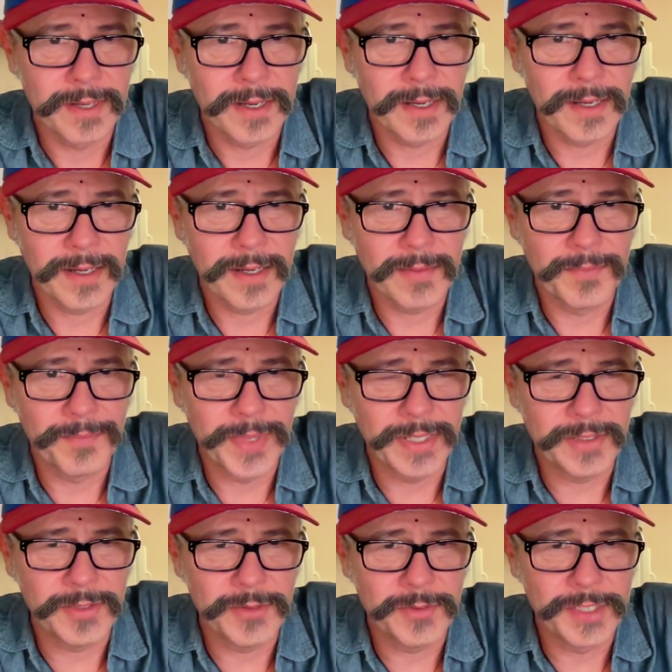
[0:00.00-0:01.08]

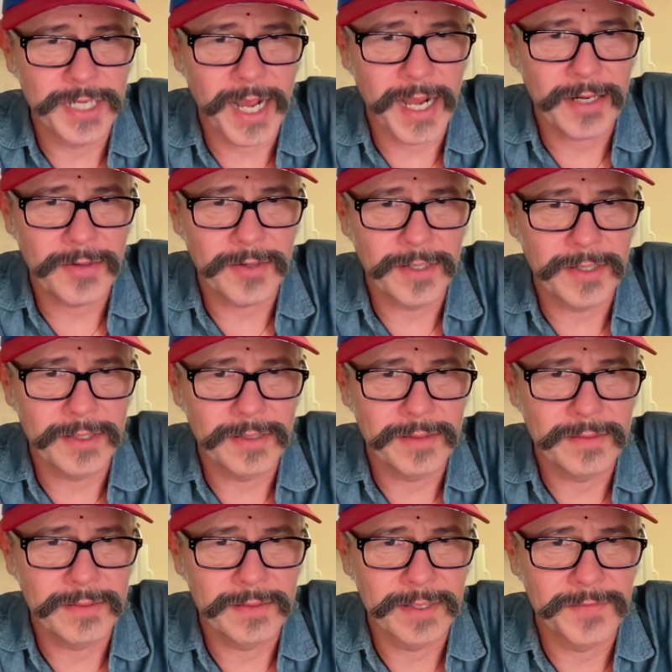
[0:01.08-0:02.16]
Bindu chakra
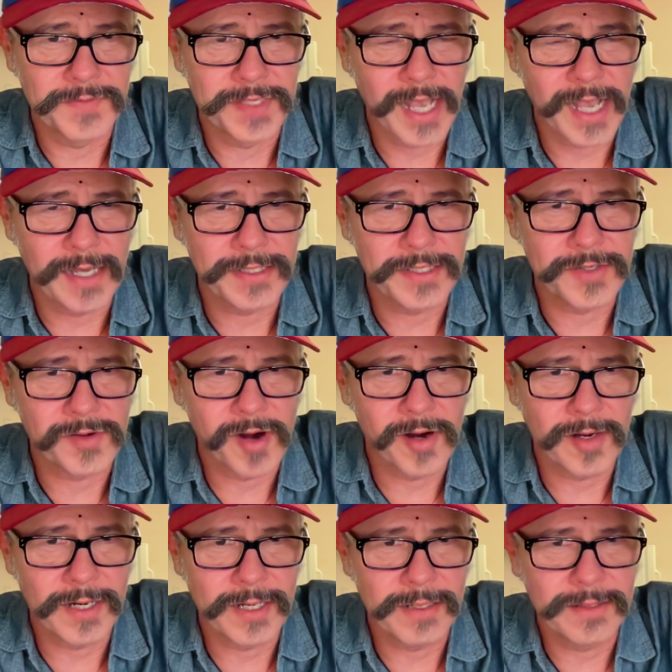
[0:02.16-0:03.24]
of
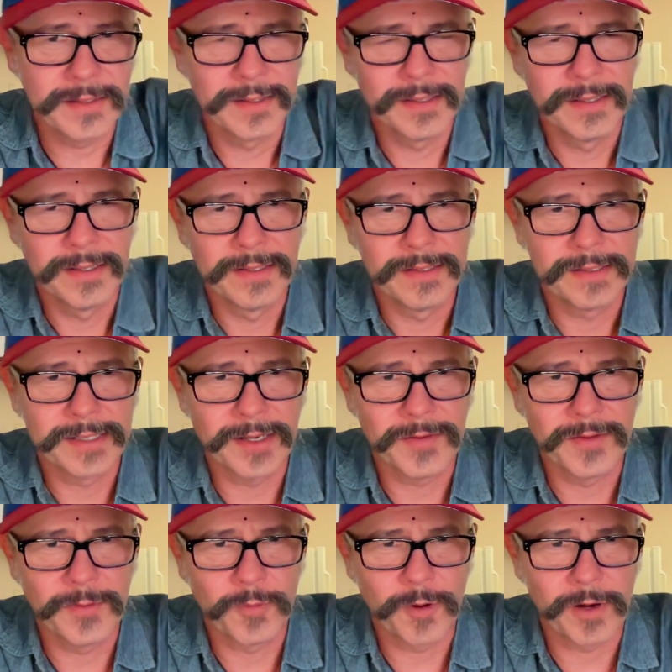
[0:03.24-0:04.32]
Sahasrara. So
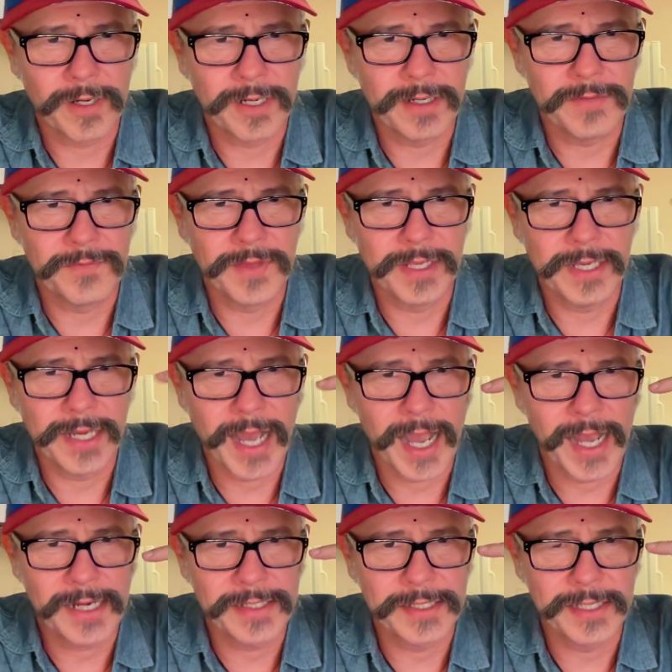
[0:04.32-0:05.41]
the work of the
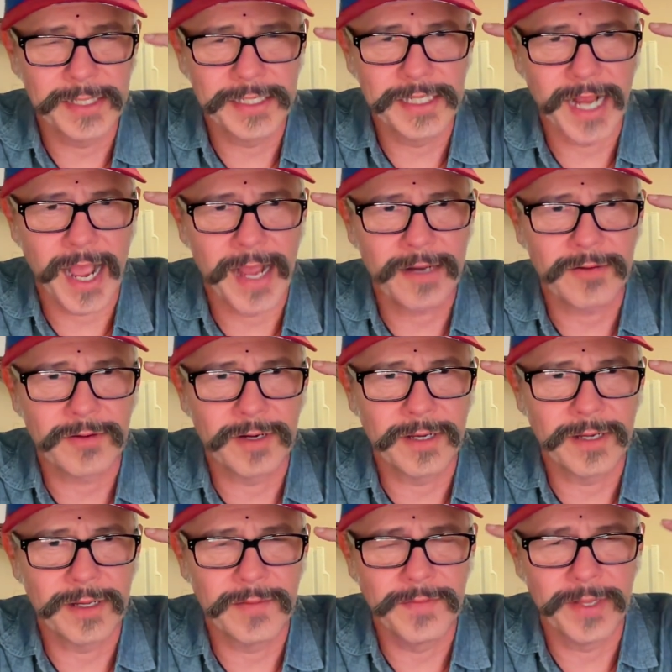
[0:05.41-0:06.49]
Ajna chakra
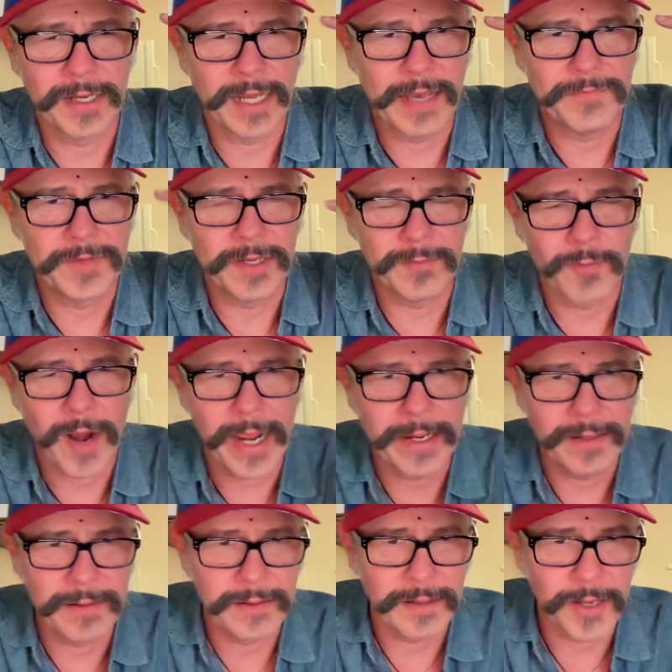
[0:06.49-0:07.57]
of the left and right
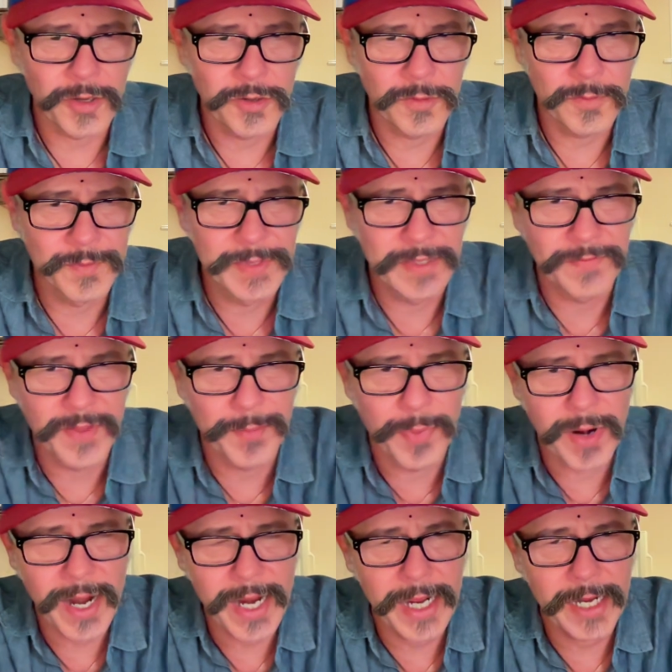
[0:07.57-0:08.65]
lobes of the
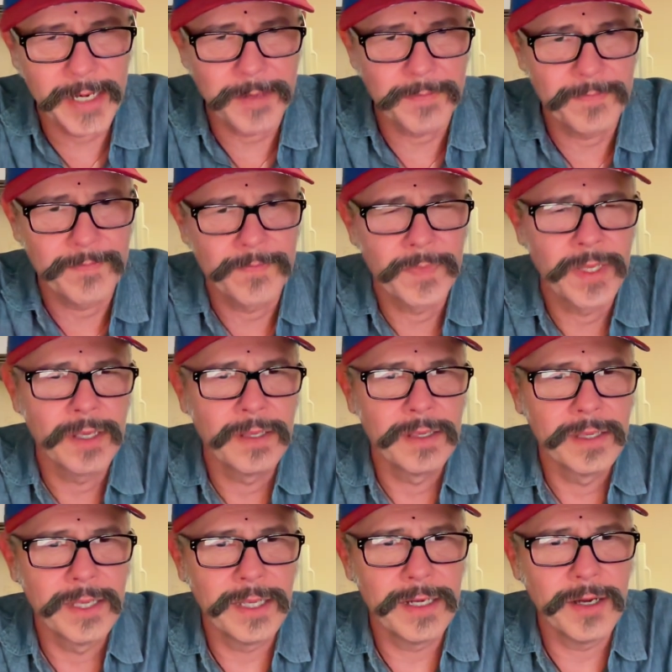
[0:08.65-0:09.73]
brain
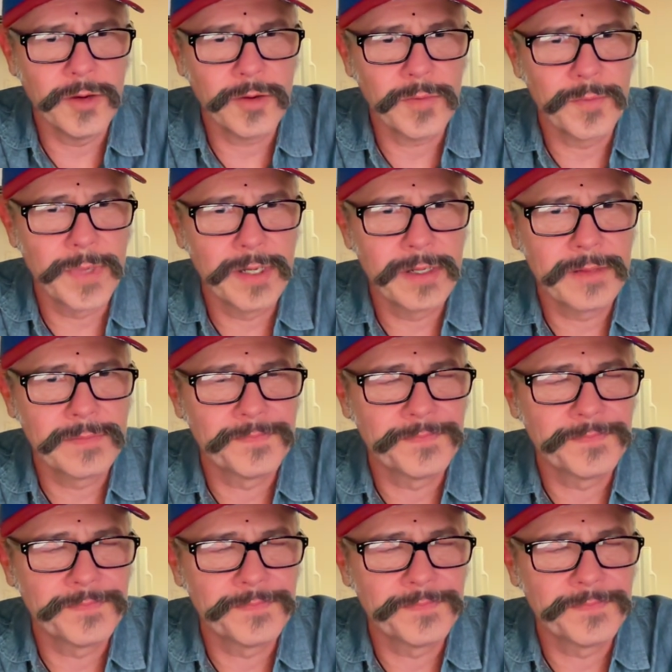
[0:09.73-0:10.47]
in Hokmah